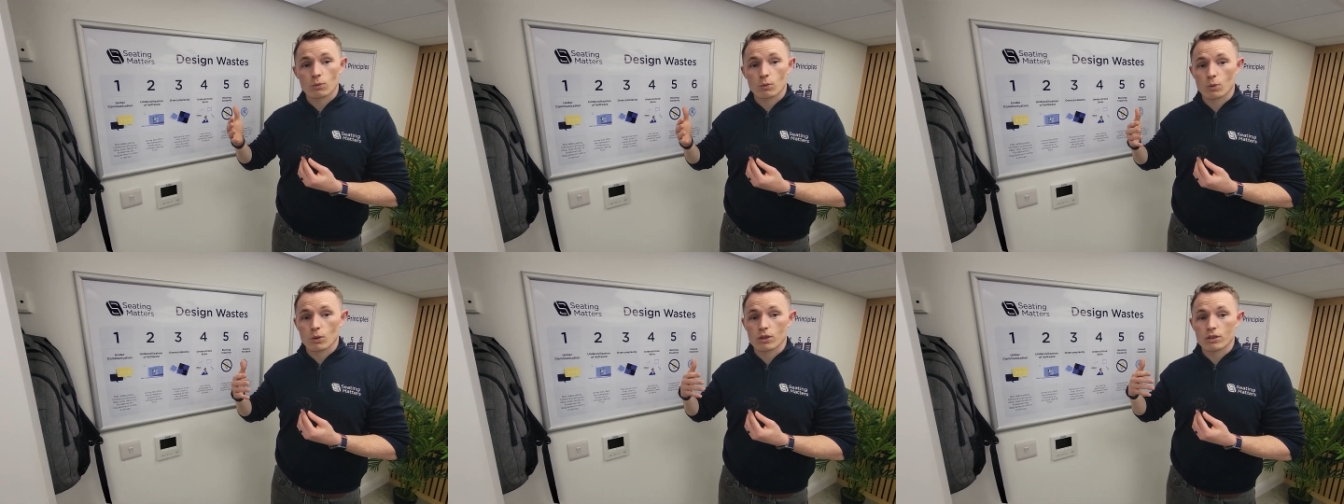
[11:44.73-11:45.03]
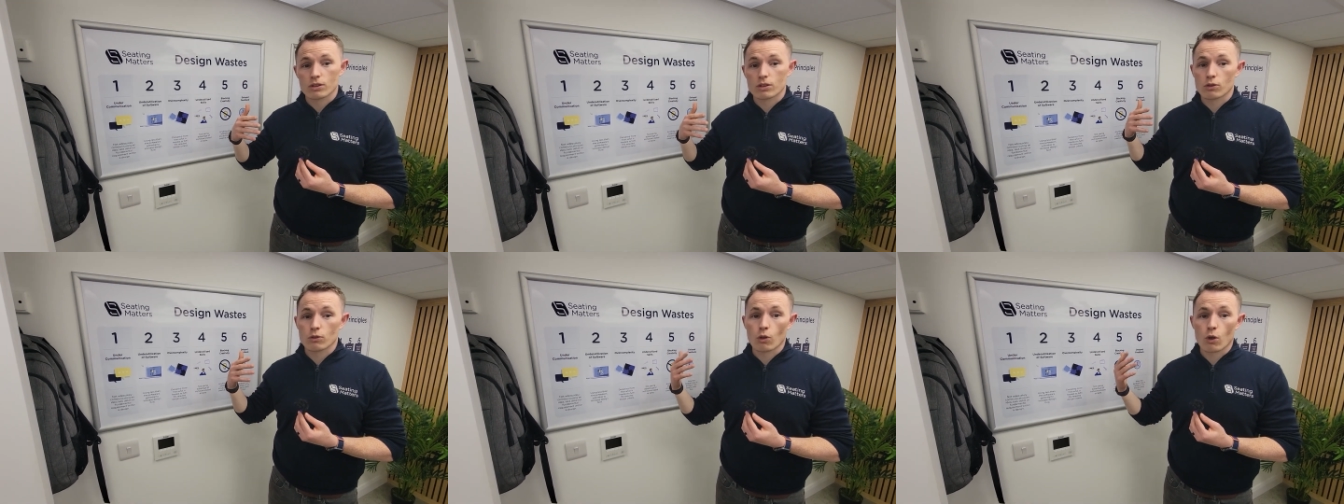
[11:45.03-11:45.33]

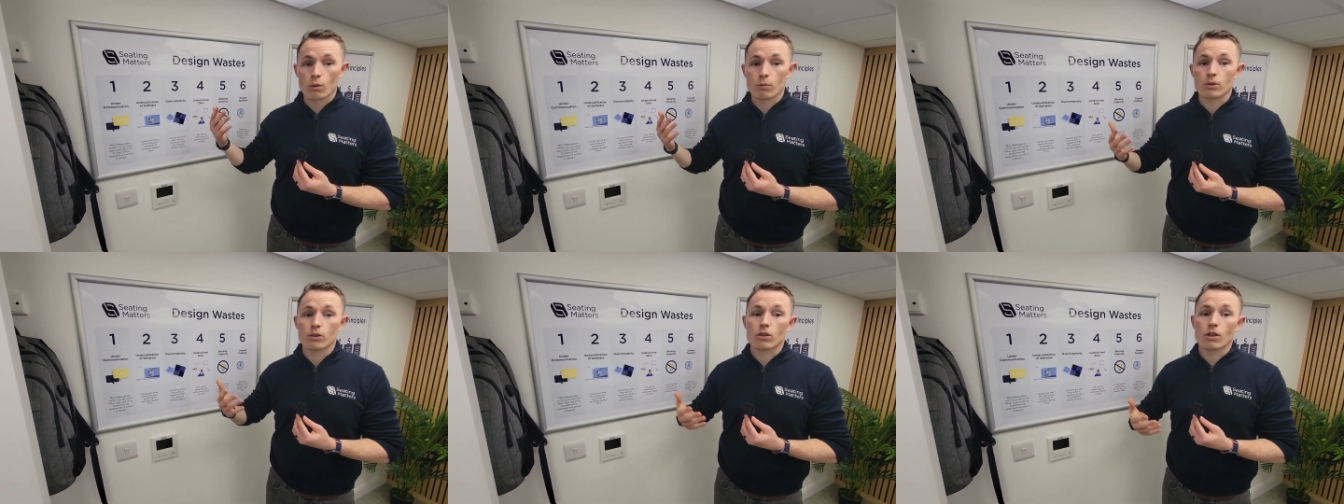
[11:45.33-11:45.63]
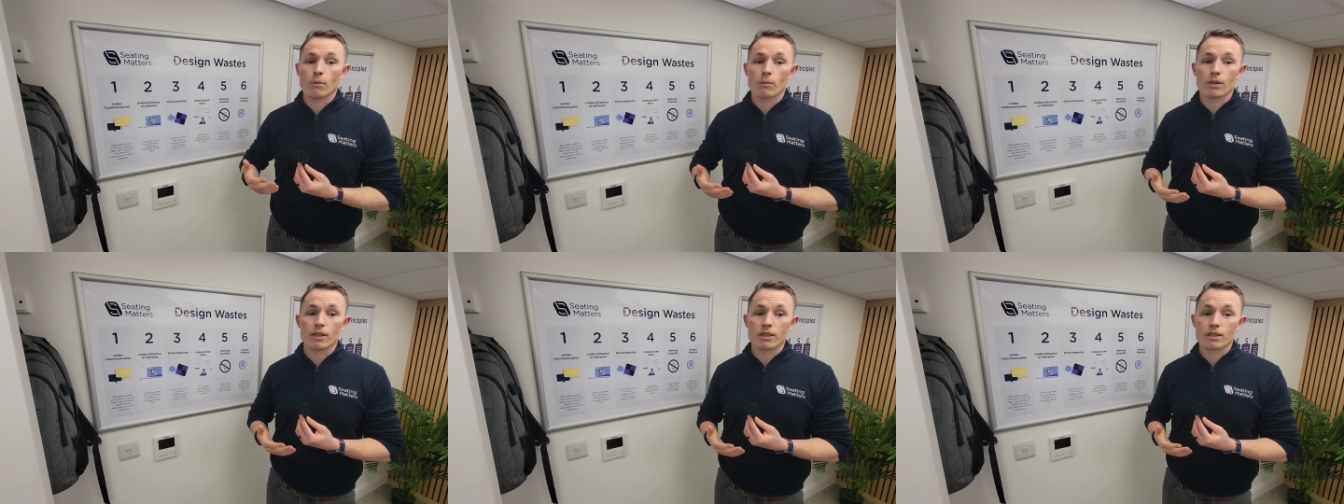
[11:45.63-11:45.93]
whereas normal
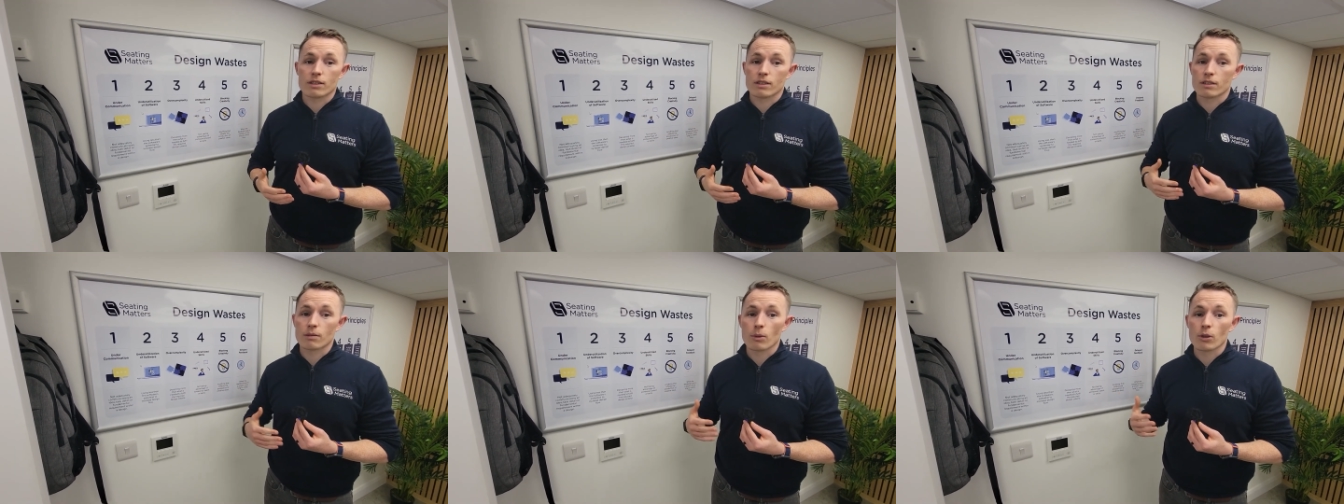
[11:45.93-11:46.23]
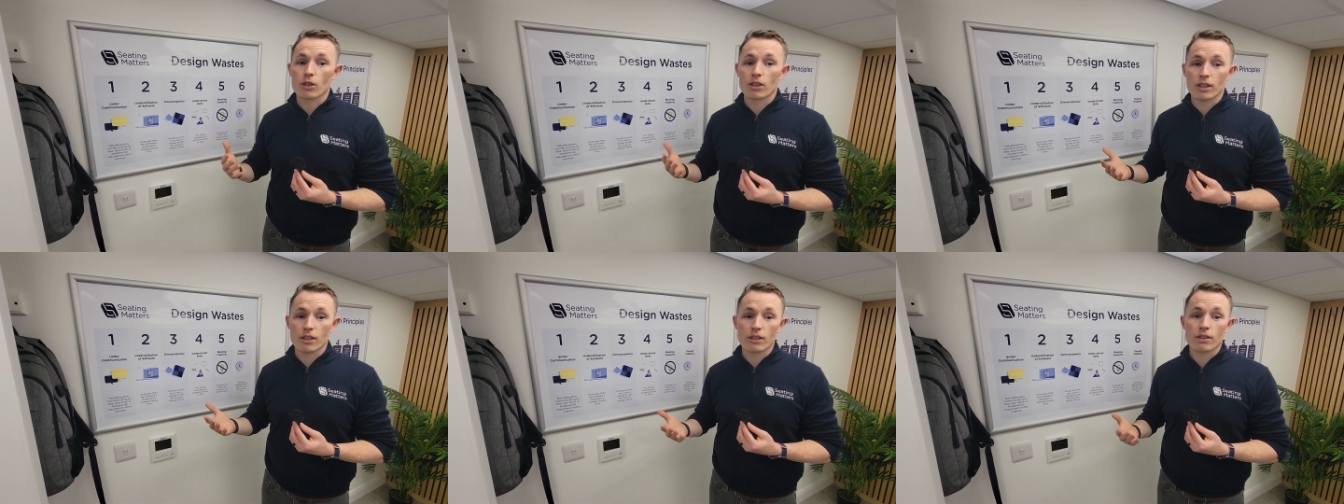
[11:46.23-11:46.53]
companies is about
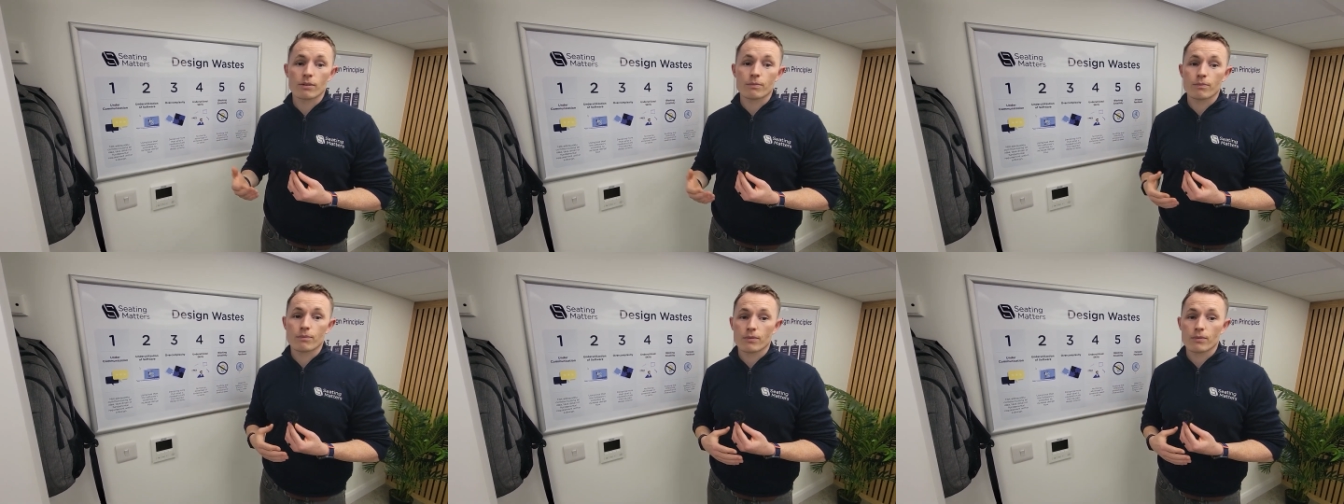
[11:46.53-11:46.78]
a year.